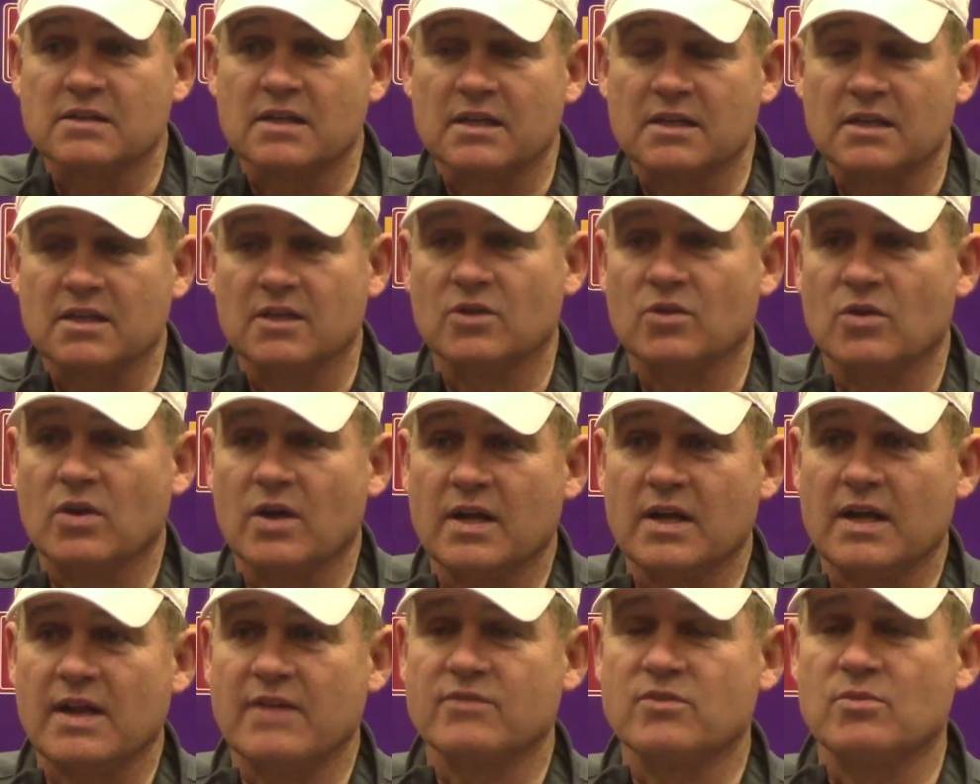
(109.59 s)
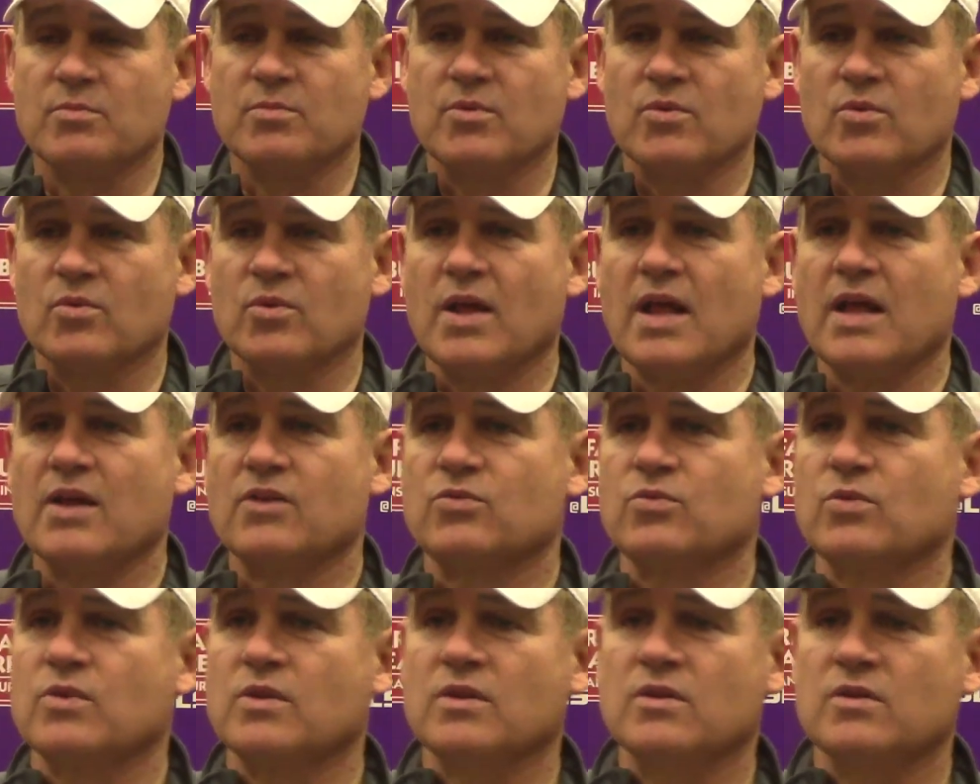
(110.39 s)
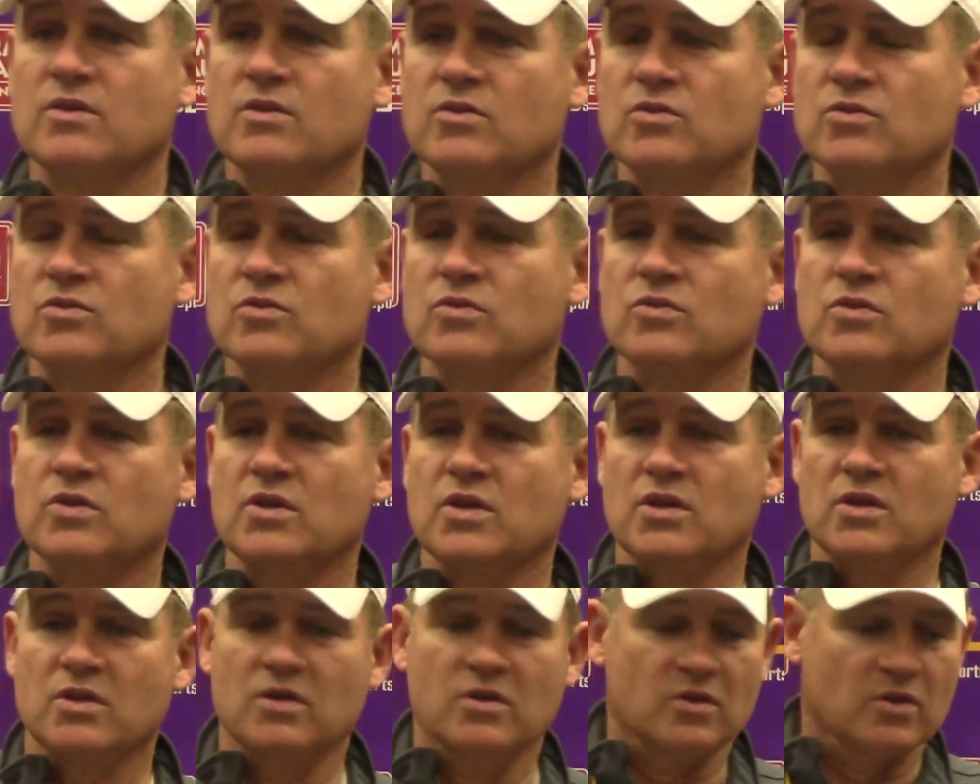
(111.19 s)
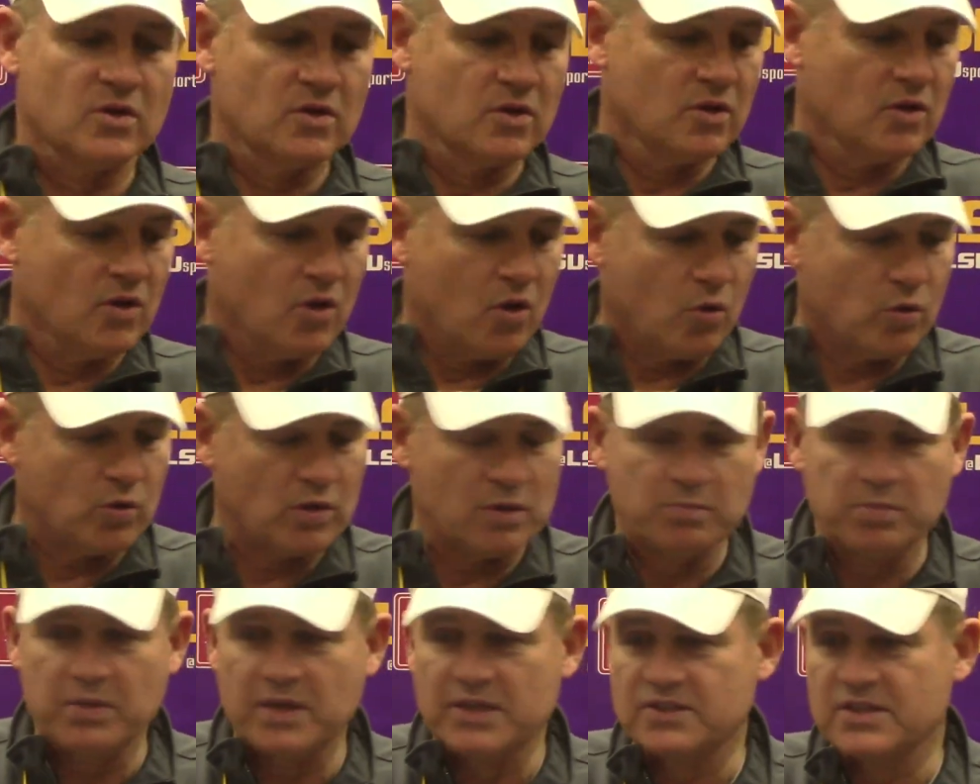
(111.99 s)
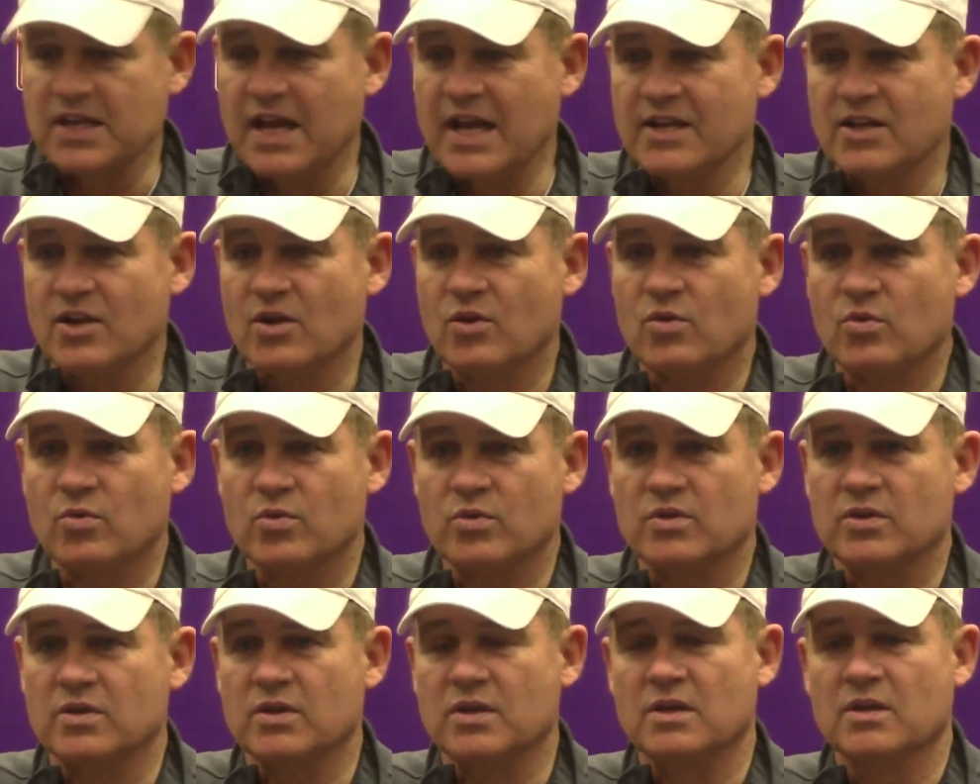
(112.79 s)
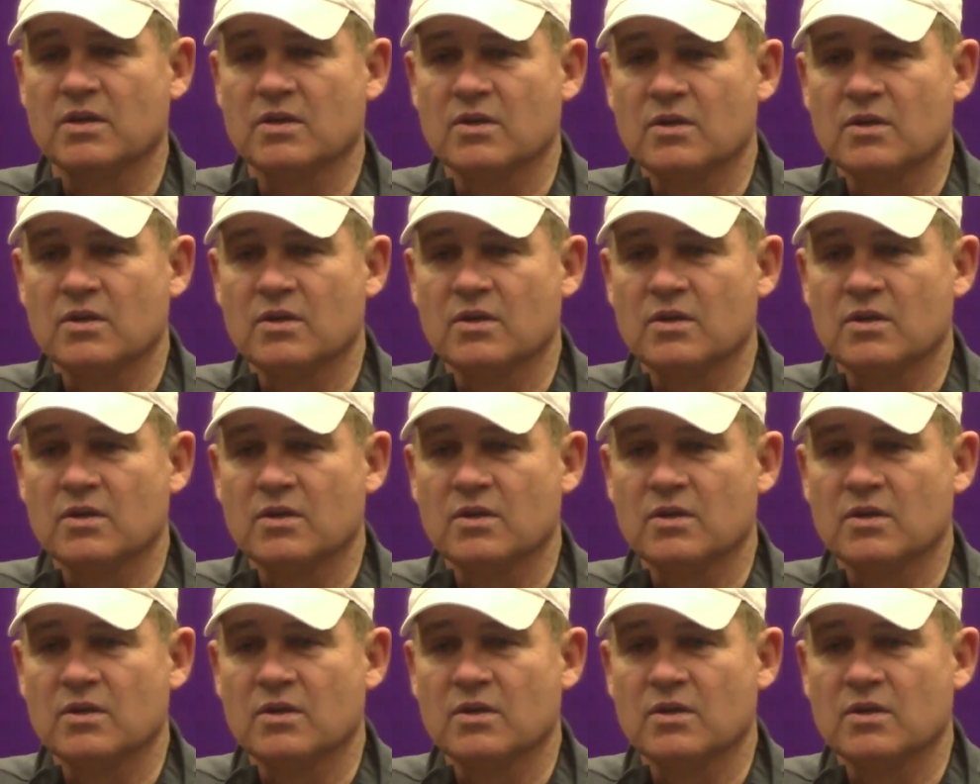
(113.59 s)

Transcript: You know, I'd have to be honest with you. The, the only place I know where the